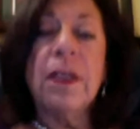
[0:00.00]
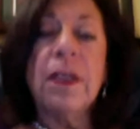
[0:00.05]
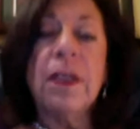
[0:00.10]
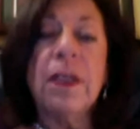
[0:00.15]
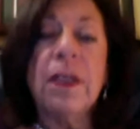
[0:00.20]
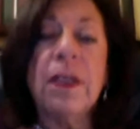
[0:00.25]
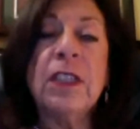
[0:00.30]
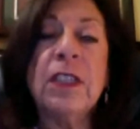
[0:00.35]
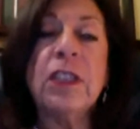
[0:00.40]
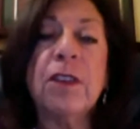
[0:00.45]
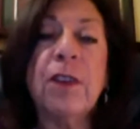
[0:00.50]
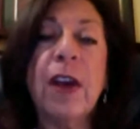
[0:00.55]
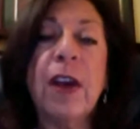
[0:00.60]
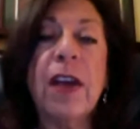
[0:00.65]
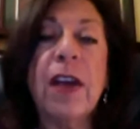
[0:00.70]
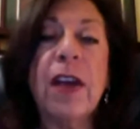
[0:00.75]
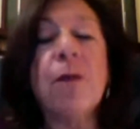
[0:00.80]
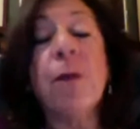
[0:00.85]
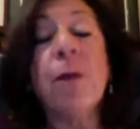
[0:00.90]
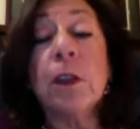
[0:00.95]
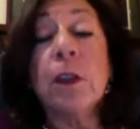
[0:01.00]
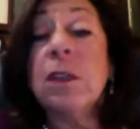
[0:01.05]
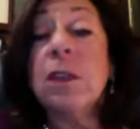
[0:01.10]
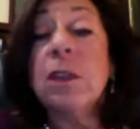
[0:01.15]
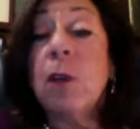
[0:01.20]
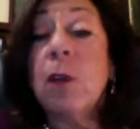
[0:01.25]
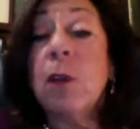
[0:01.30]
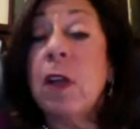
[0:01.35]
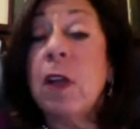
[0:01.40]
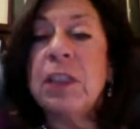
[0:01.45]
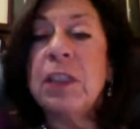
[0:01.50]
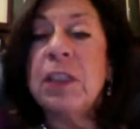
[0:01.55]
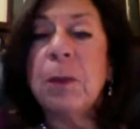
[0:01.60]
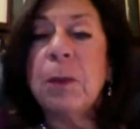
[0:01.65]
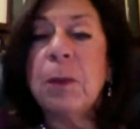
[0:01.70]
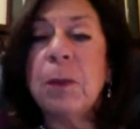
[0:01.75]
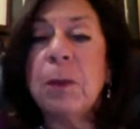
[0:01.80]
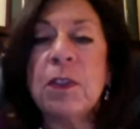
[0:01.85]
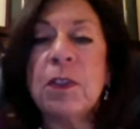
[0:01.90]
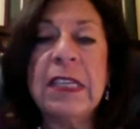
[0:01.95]
needs to find, first of all, each
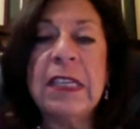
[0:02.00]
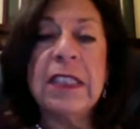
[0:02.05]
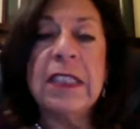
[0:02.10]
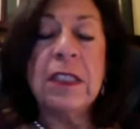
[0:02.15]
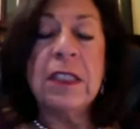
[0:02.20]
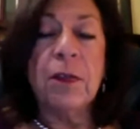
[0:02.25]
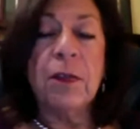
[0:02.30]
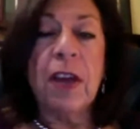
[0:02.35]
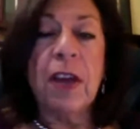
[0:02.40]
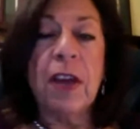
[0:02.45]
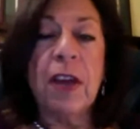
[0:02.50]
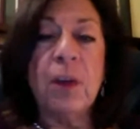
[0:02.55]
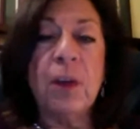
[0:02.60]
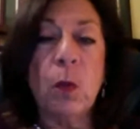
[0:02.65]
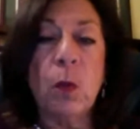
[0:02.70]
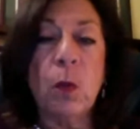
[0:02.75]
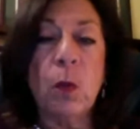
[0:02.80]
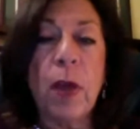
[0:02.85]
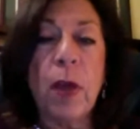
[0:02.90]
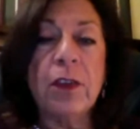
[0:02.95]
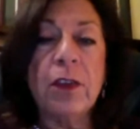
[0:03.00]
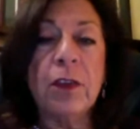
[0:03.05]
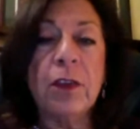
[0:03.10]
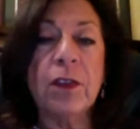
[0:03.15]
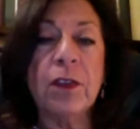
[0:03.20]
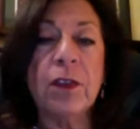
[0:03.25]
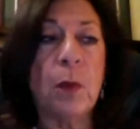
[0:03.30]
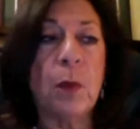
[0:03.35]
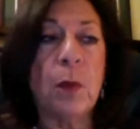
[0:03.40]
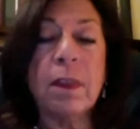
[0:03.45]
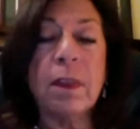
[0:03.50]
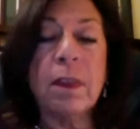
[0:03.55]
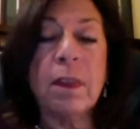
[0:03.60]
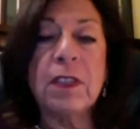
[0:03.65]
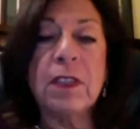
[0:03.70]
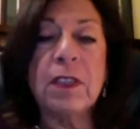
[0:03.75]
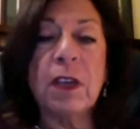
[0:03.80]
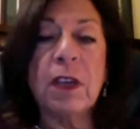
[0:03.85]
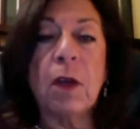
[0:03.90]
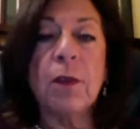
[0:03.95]
person needs to find a way to support
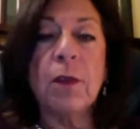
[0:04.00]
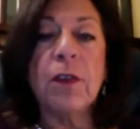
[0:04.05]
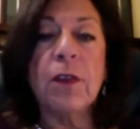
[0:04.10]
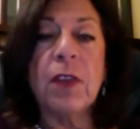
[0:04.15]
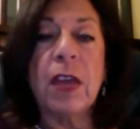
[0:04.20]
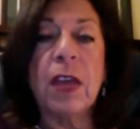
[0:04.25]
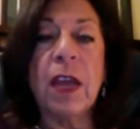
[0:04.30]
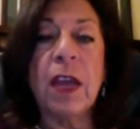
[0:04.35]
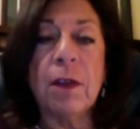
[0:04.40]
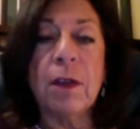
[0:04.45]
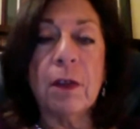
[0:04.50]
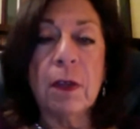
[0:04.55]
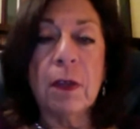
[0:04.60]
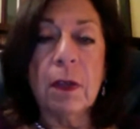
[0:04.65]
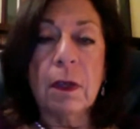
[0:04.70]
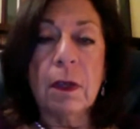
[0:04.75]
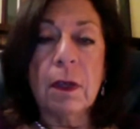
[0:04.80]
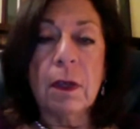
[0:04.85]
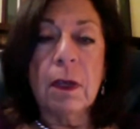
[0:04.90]
themselves and